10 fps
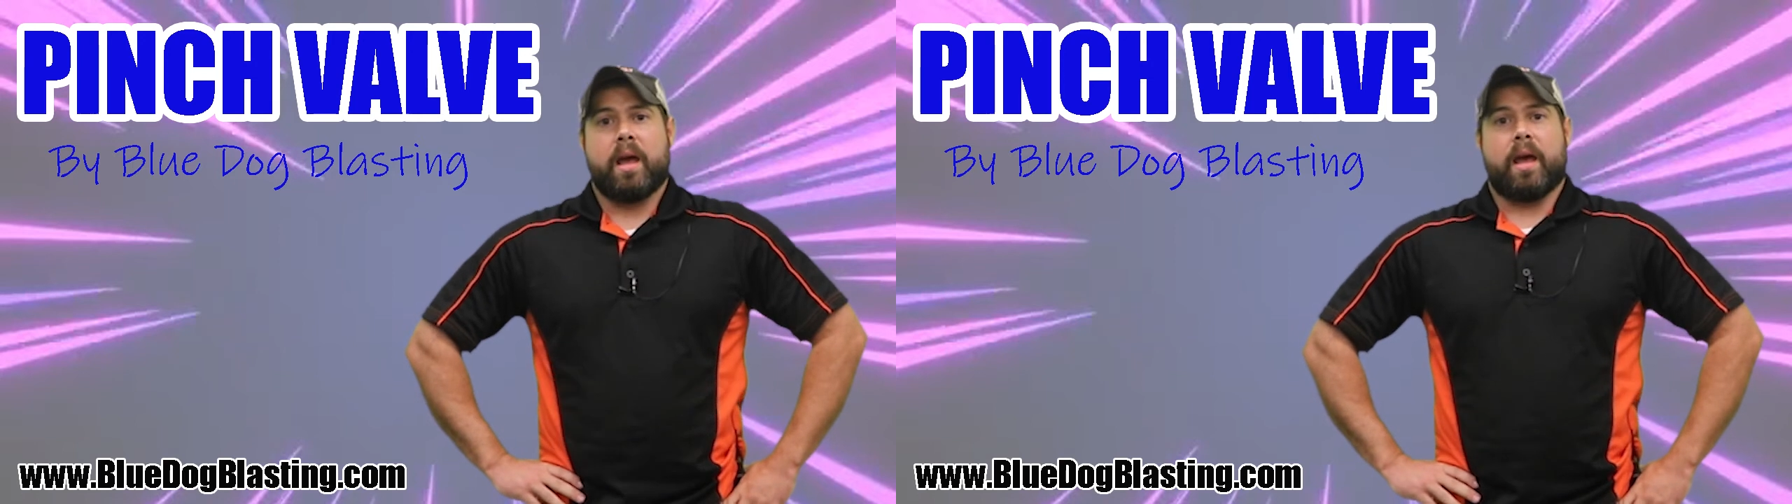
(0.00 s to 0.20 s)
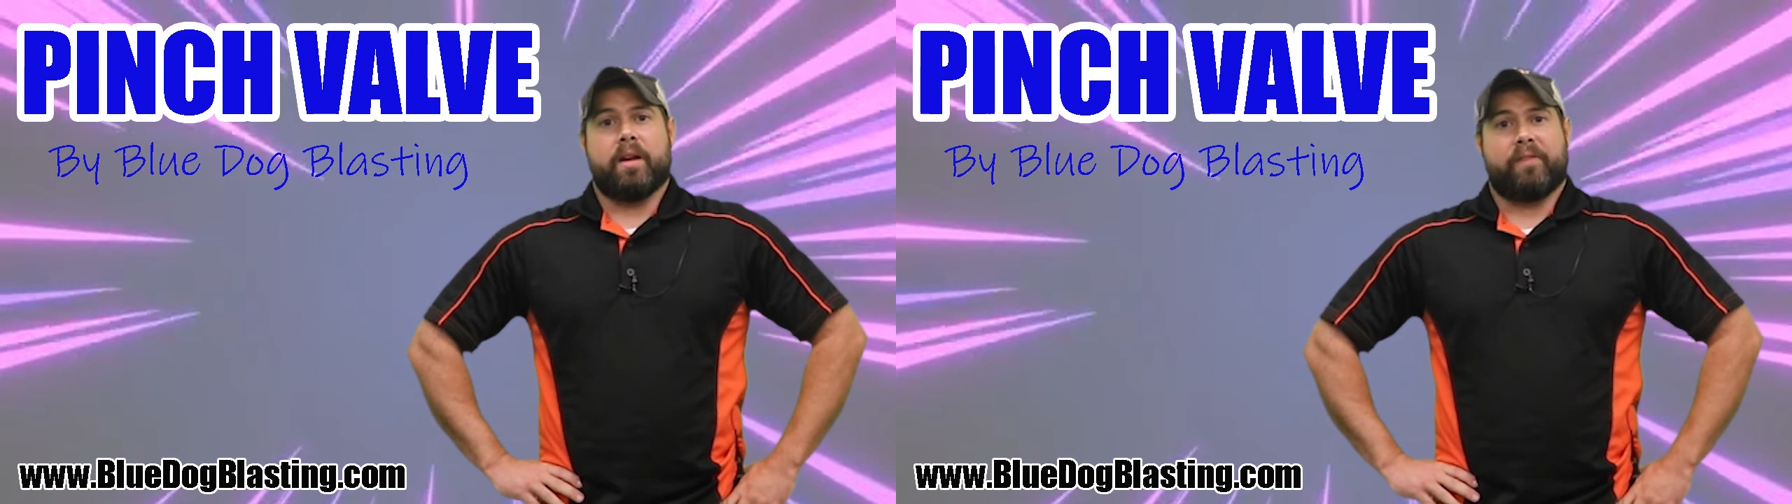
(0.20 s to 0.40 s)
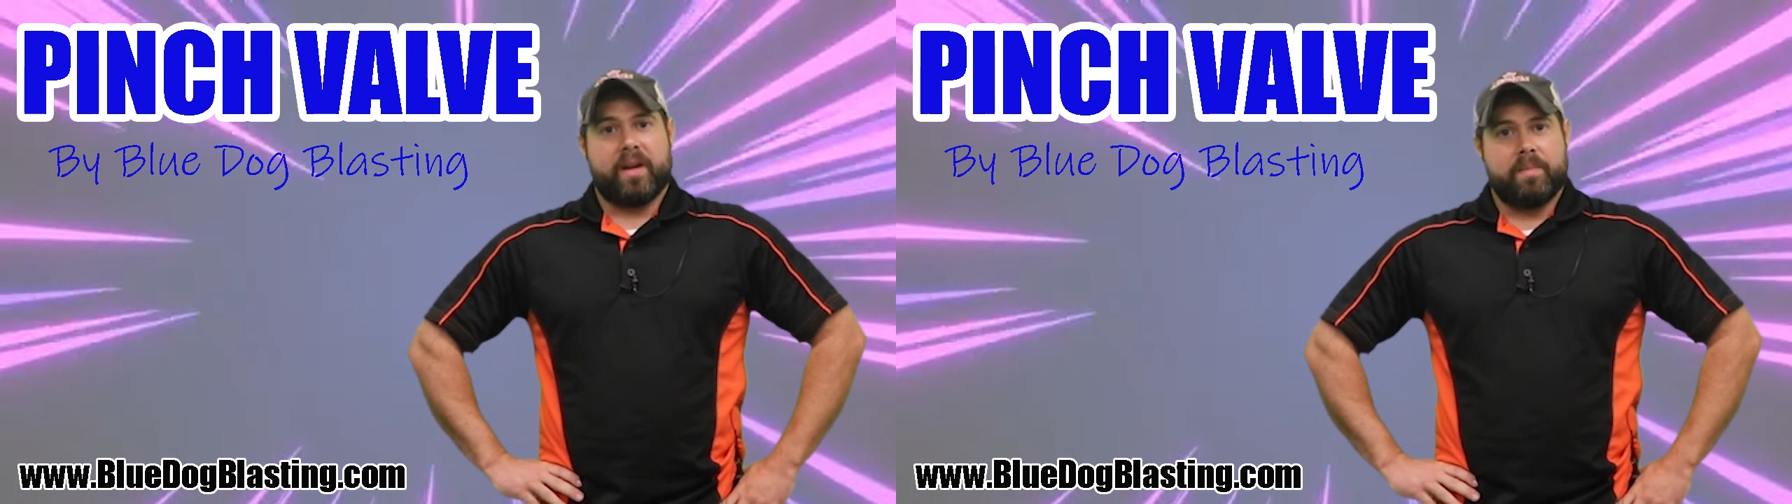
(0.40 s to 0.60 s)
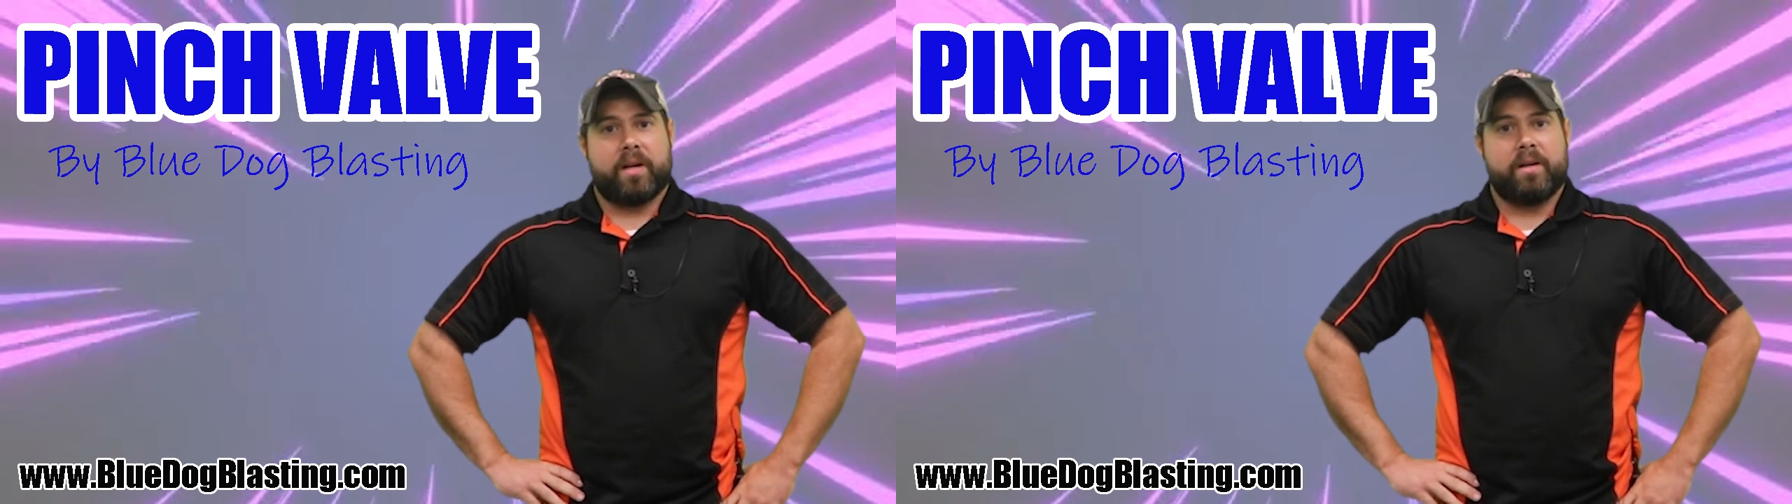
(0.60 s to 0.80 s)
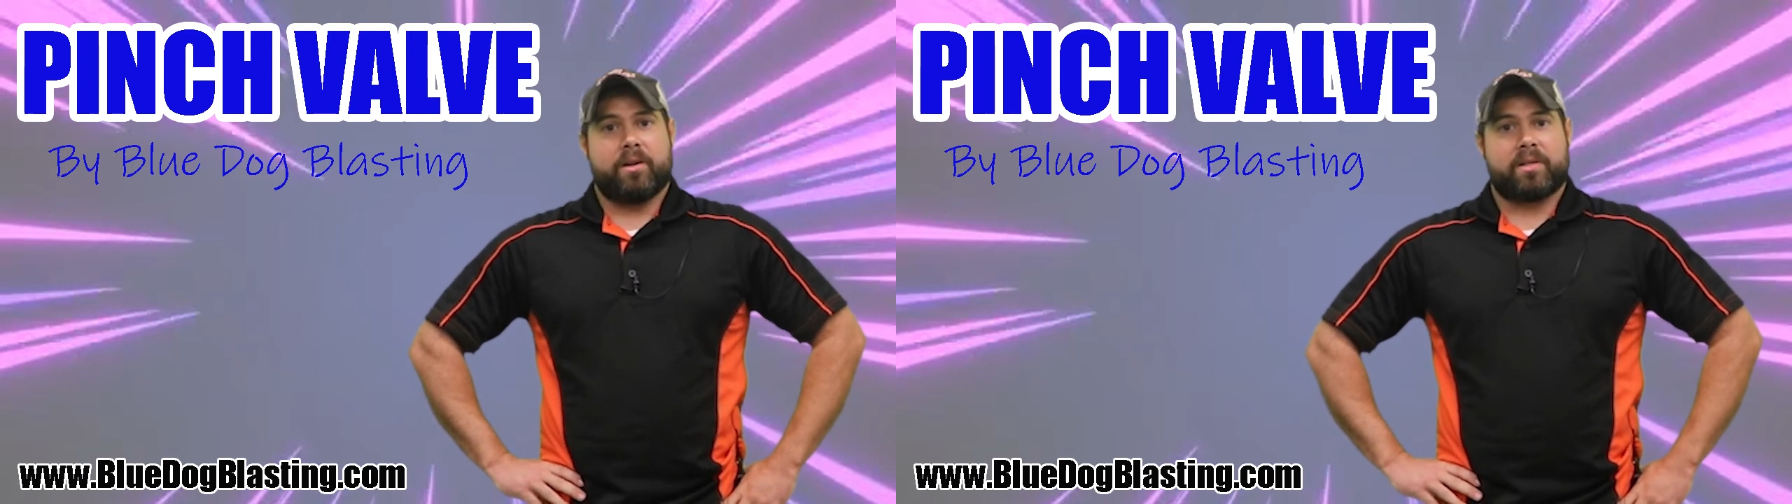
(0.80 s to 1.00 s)
and if
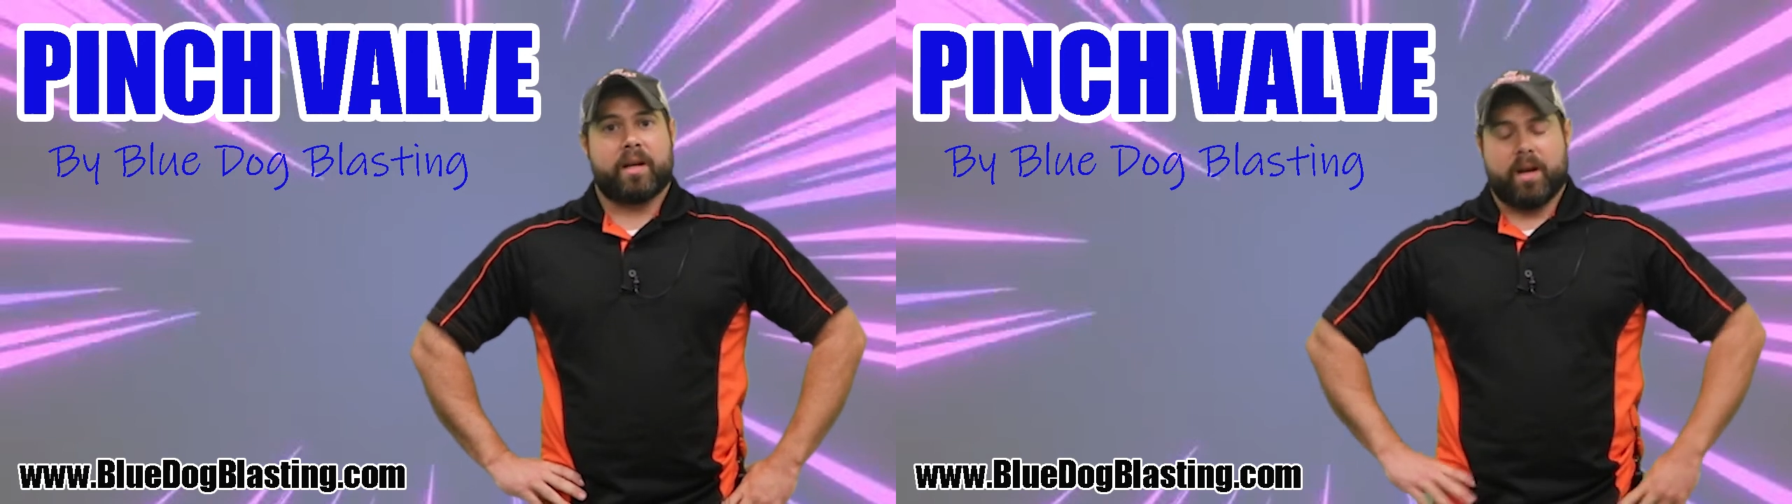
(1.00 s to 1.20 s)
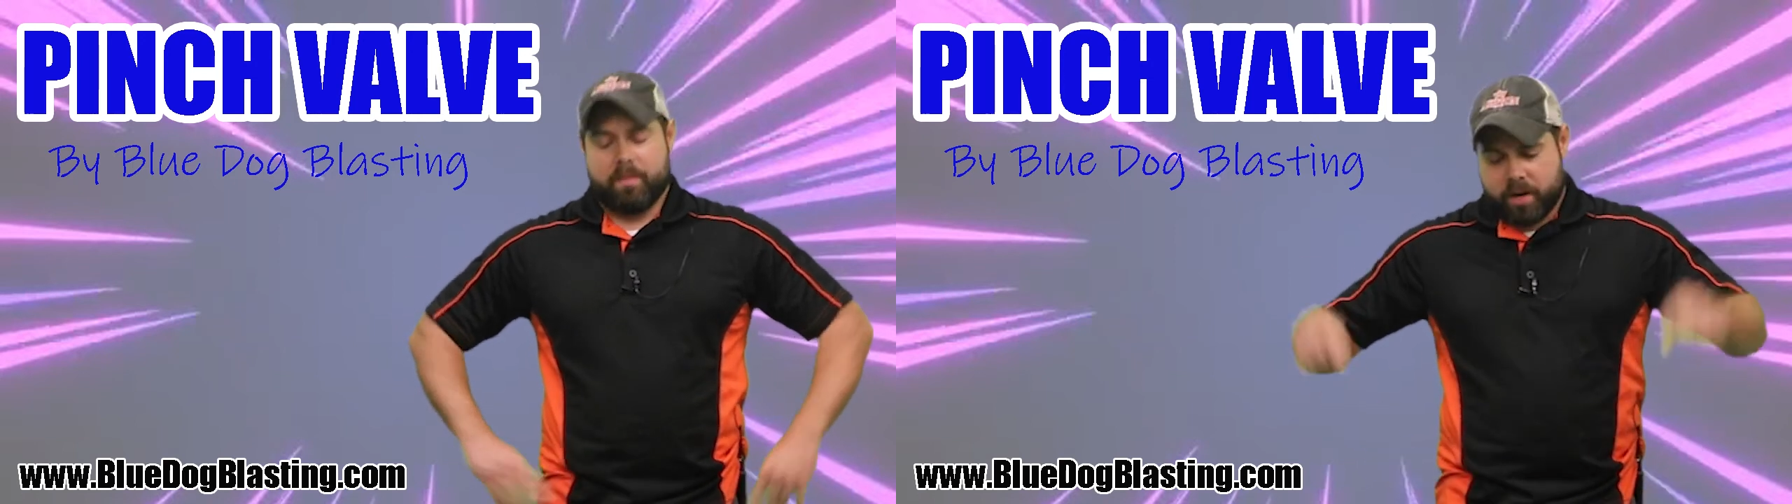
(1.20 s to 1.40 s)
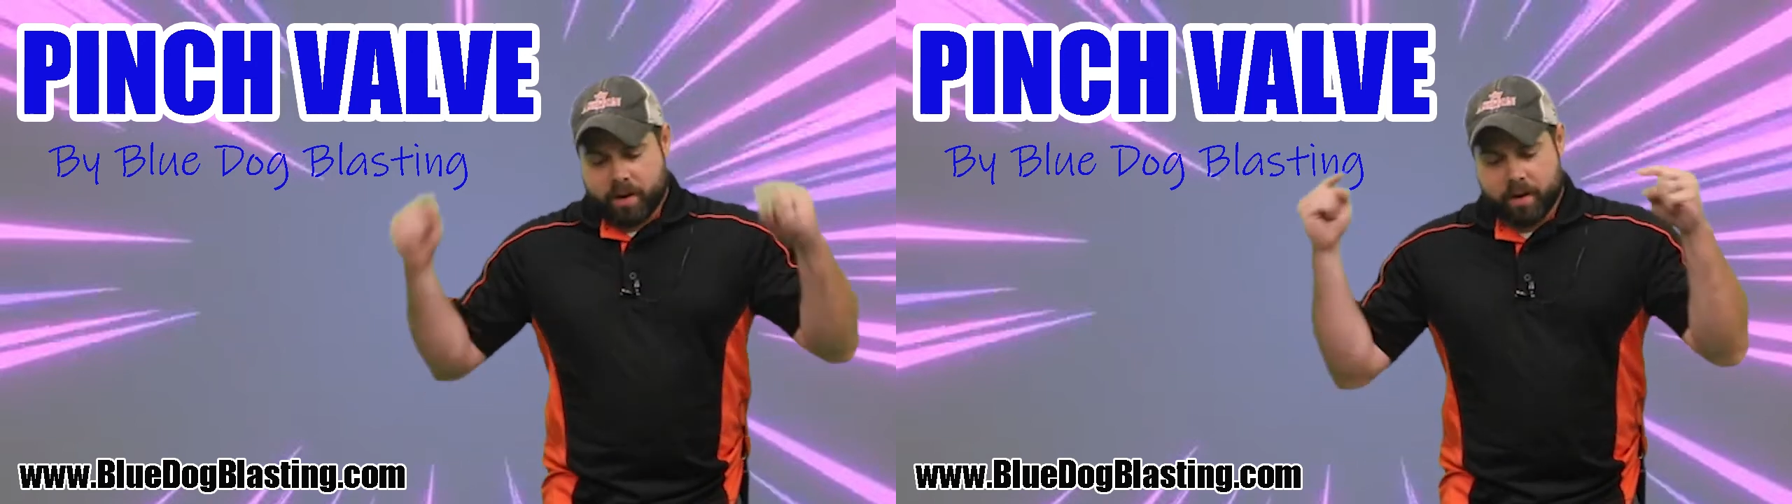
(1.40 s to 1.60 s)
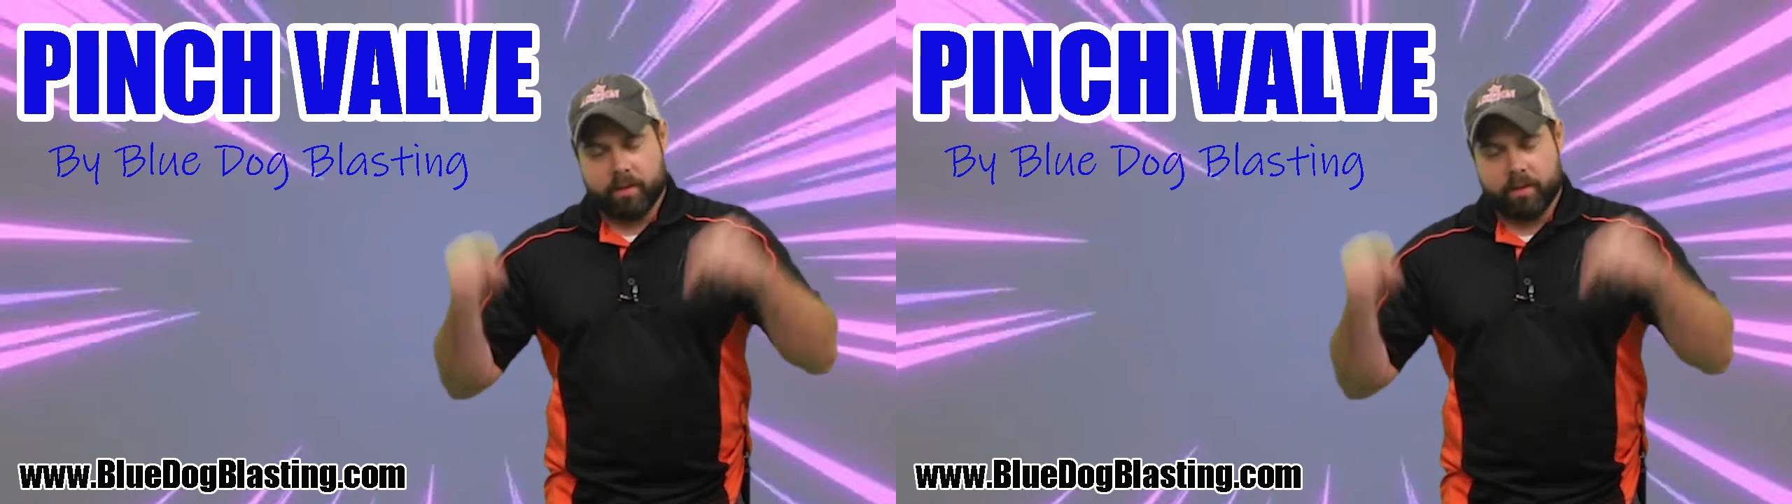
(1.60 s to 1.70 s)
anybody knows that number,